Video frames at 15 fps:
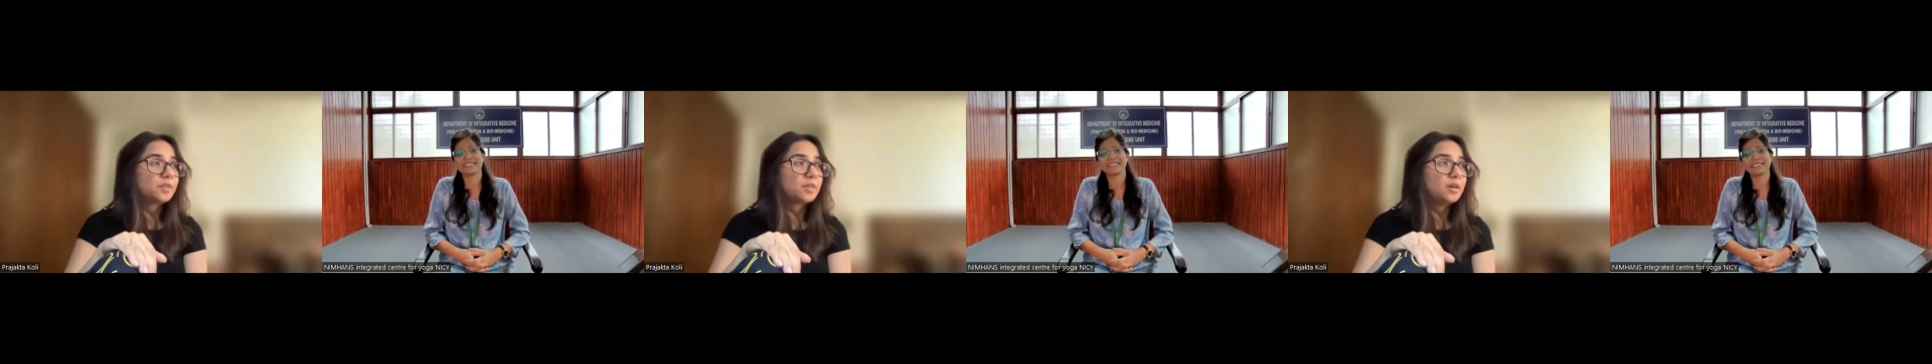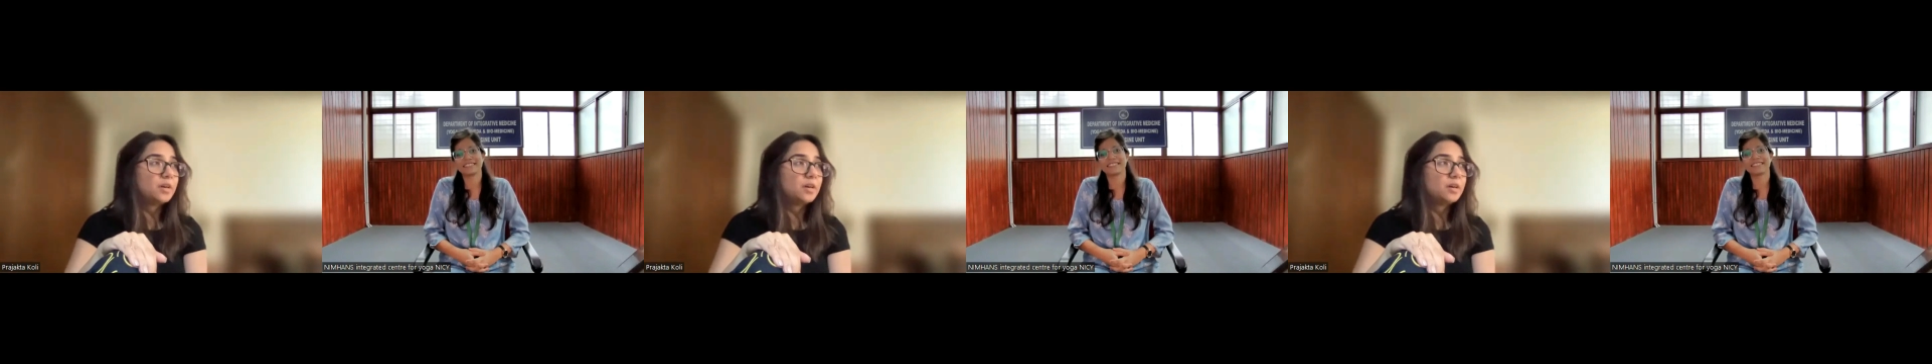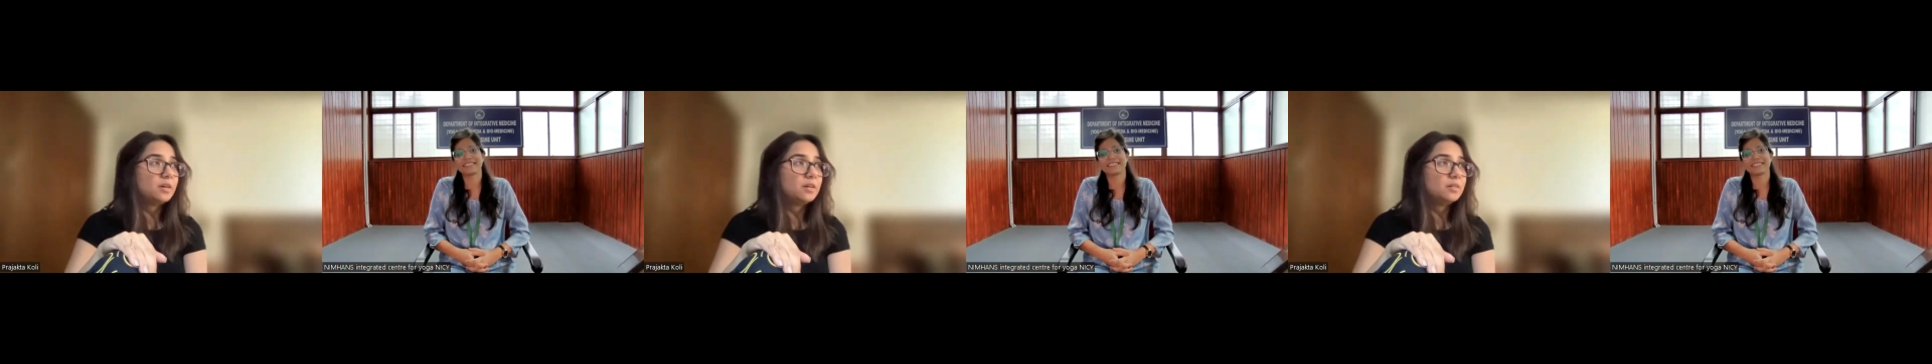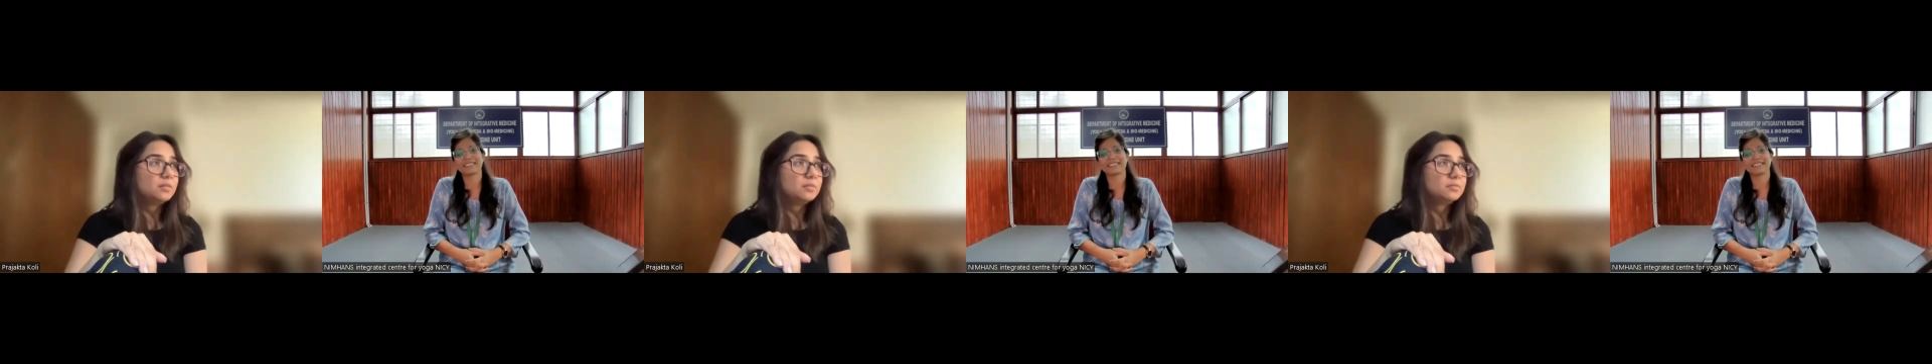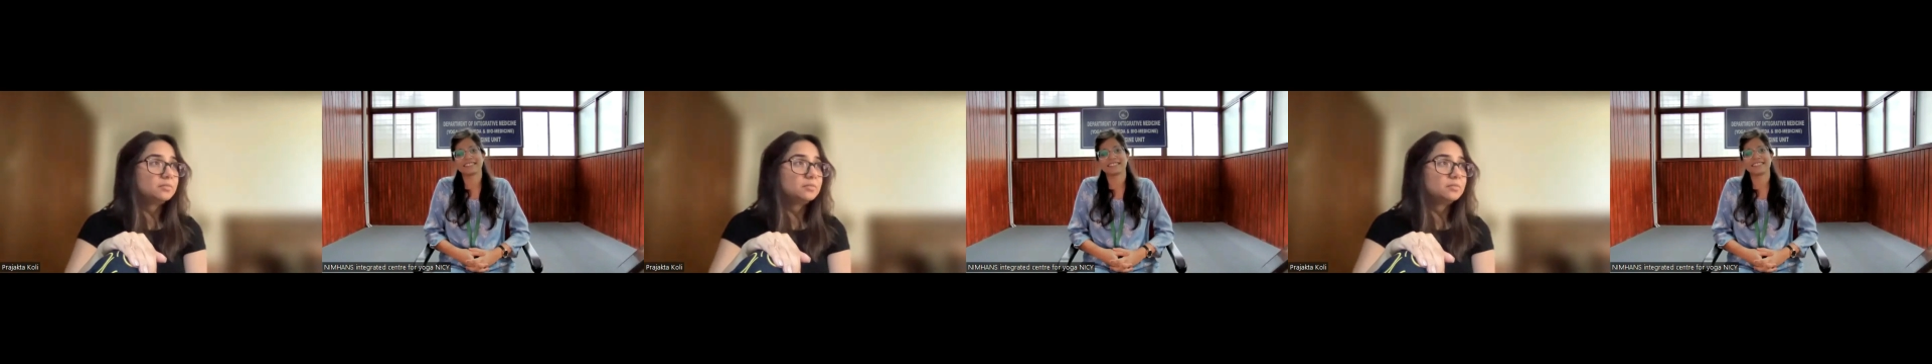uh,
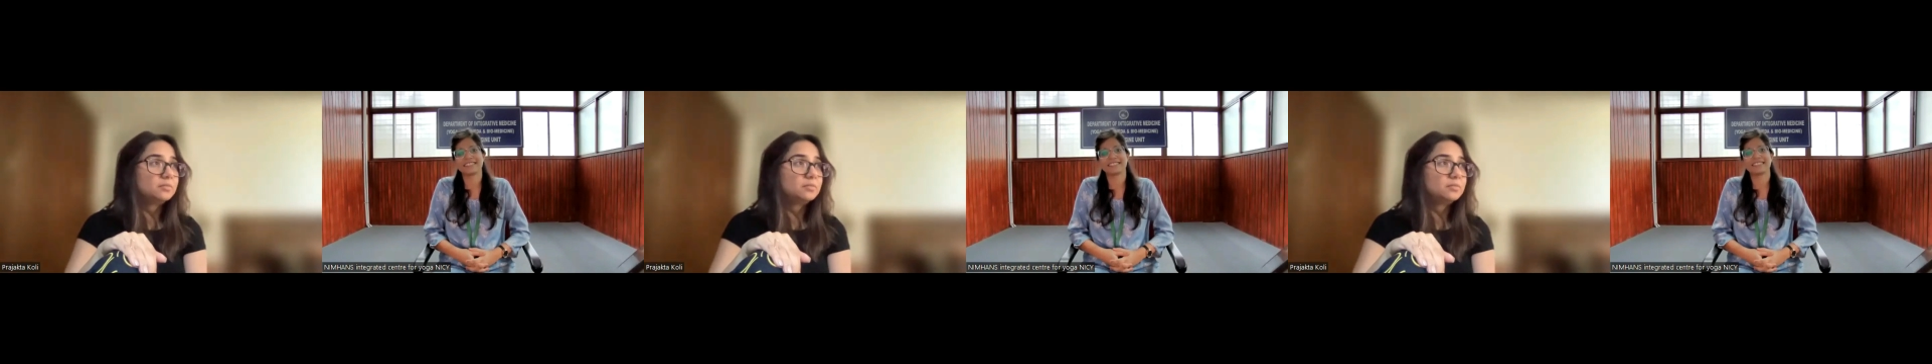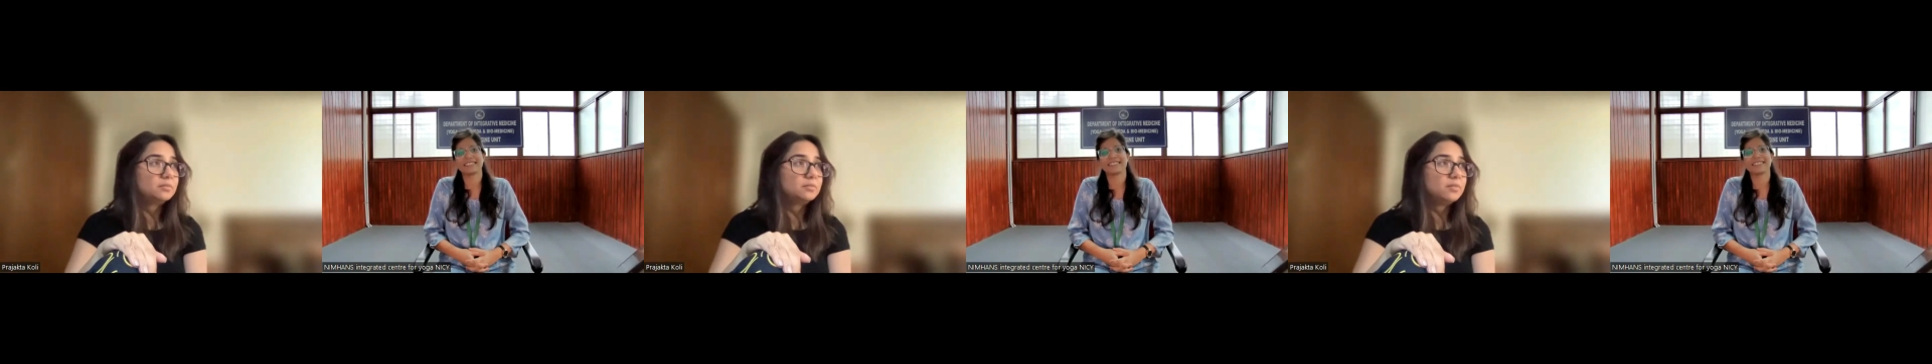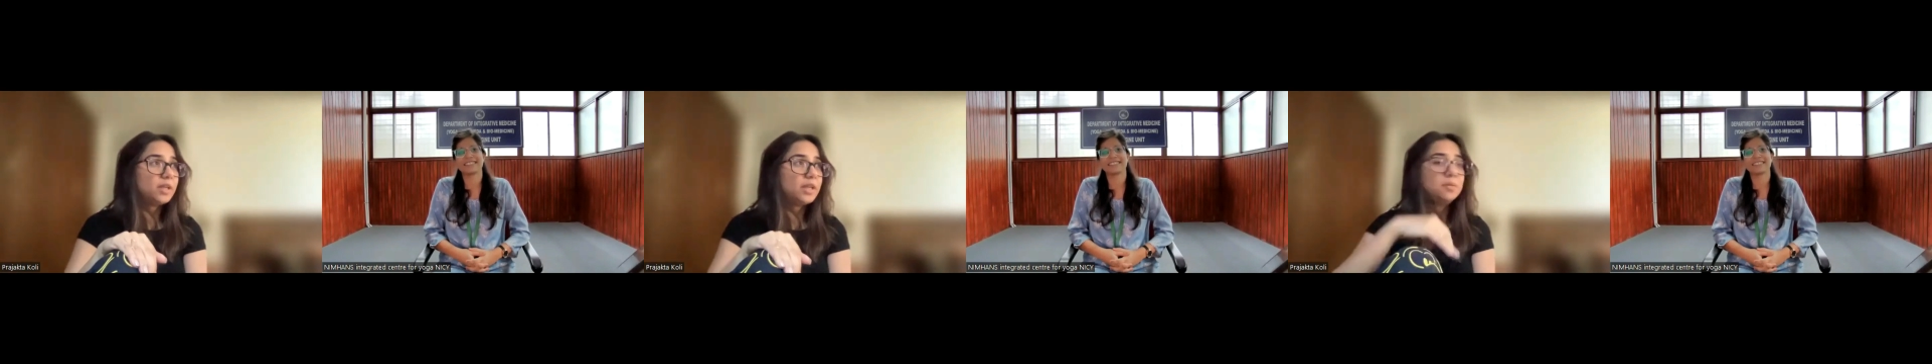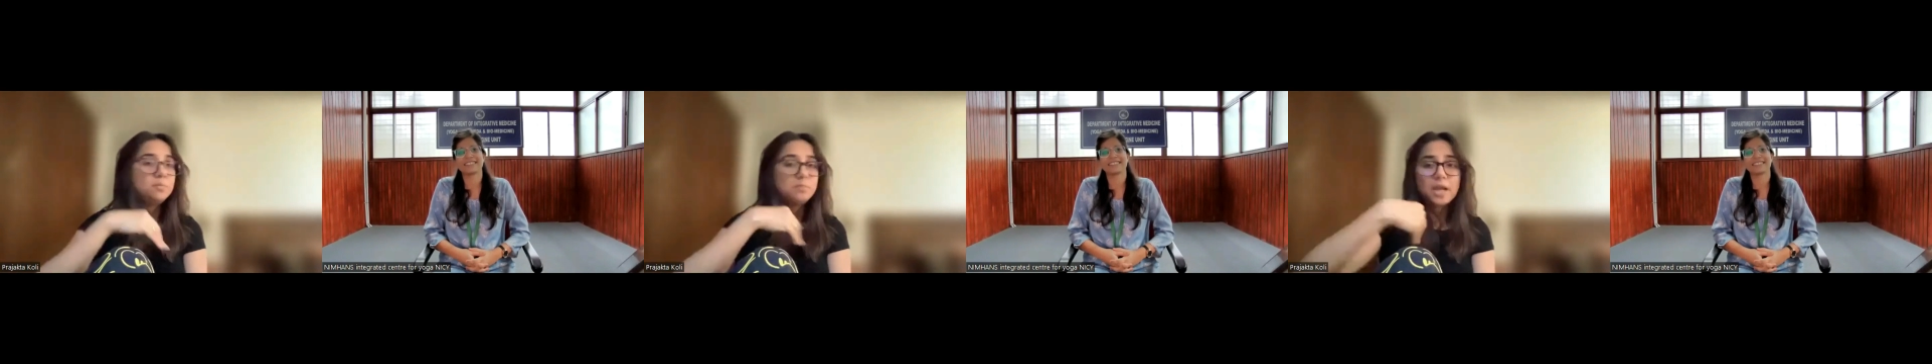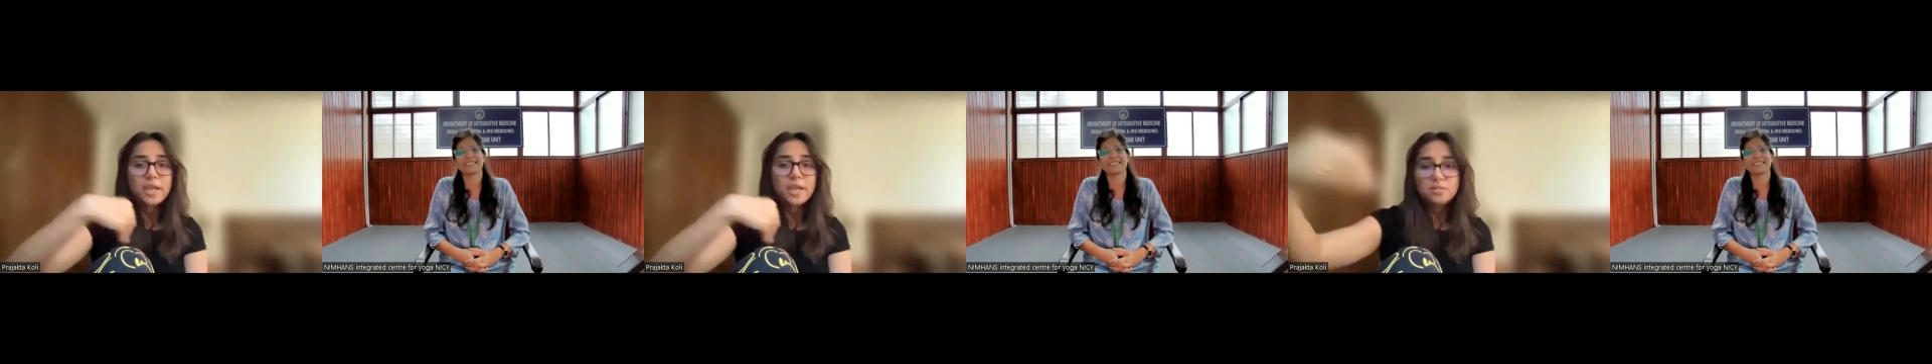in
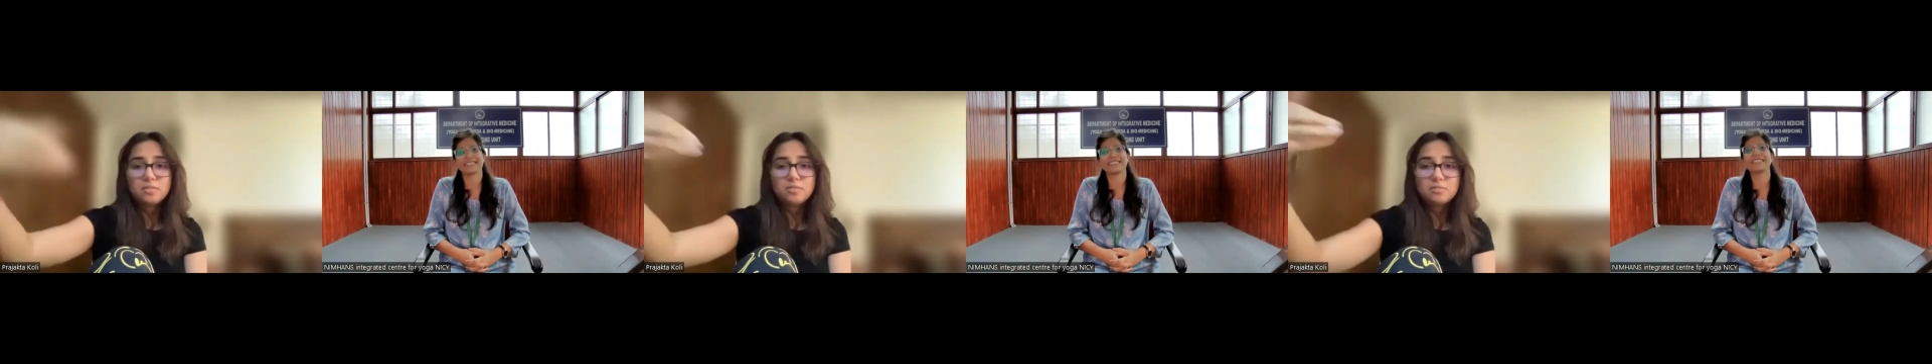my